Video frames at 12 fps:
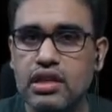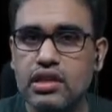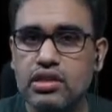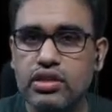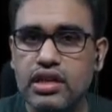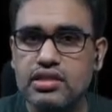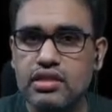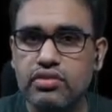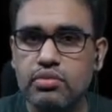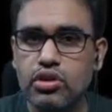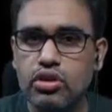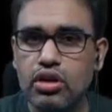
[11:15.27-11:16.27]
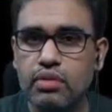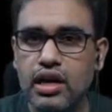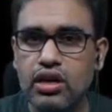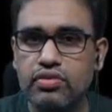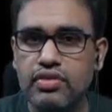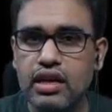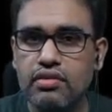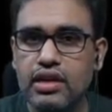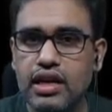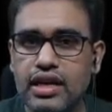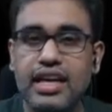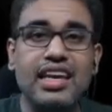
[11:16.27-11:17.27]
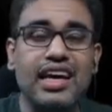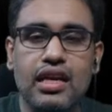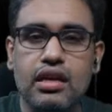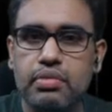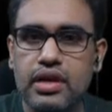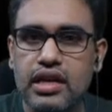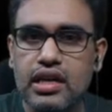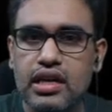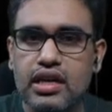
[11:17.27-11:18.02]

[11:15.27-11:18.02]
So you can say from lower part of L1, again unpaired,